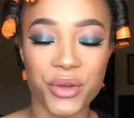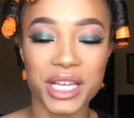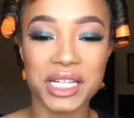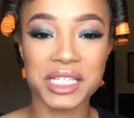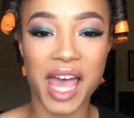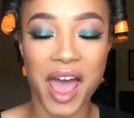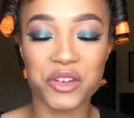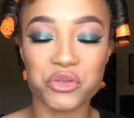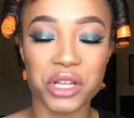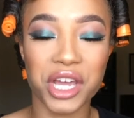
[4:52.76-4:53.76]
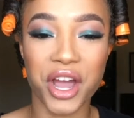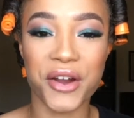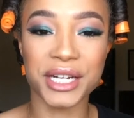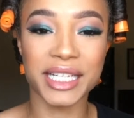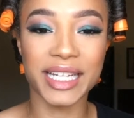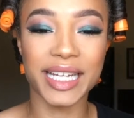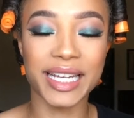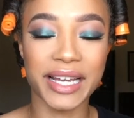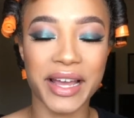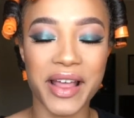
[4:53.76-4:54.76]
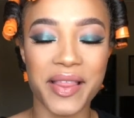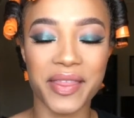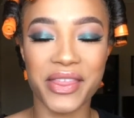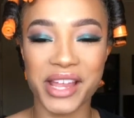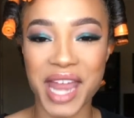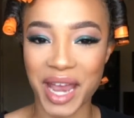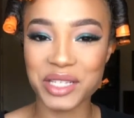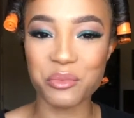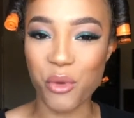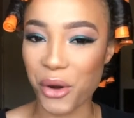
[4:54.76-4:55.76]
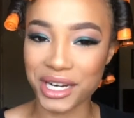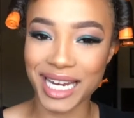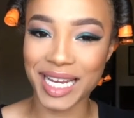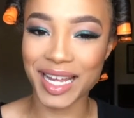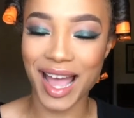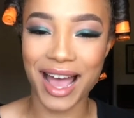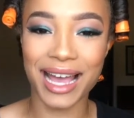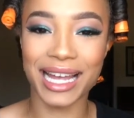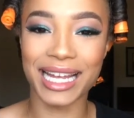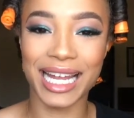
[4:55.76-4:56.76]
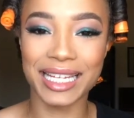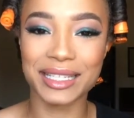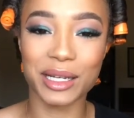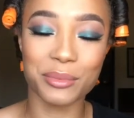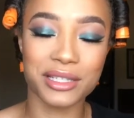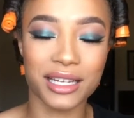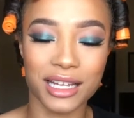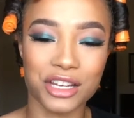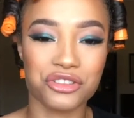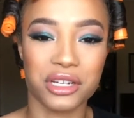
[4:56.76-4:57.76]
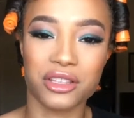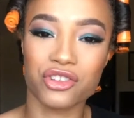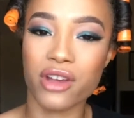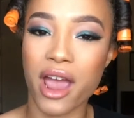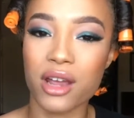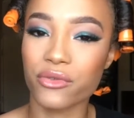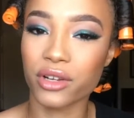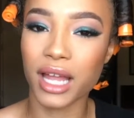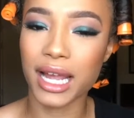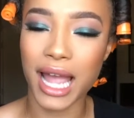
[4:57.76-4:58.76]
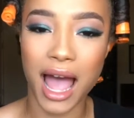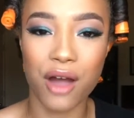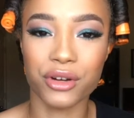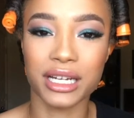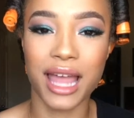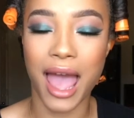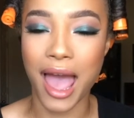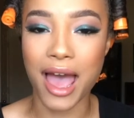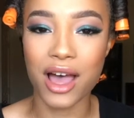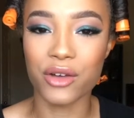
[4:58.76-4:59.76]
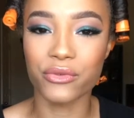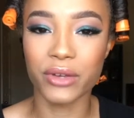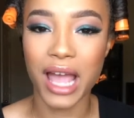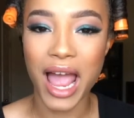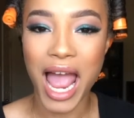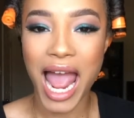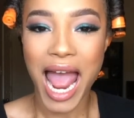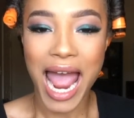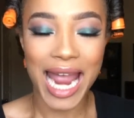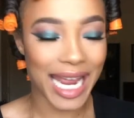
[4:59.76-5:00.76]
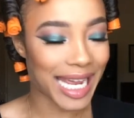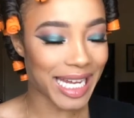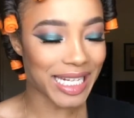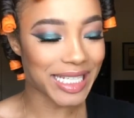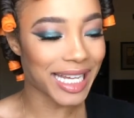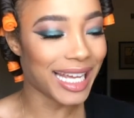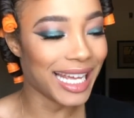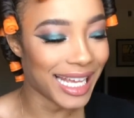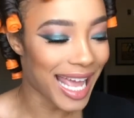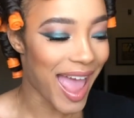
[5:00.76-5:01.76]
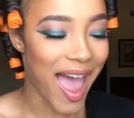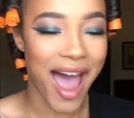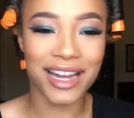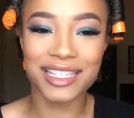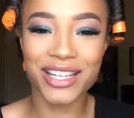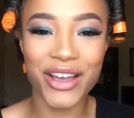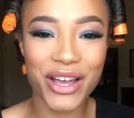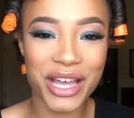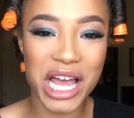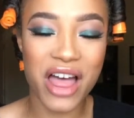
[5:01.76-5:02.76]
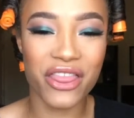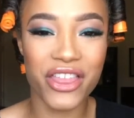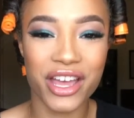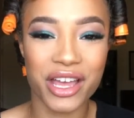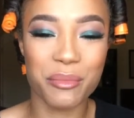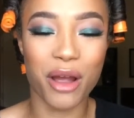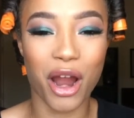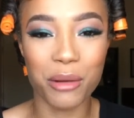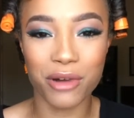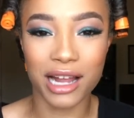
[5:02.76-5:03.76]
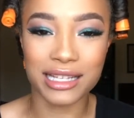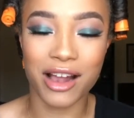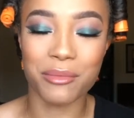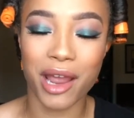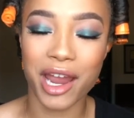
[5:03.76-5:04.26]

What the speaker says: it is actually currently the next morning. I ended up sitting underneath the dryer for like 1.5 hours, and I took the perm rods out of my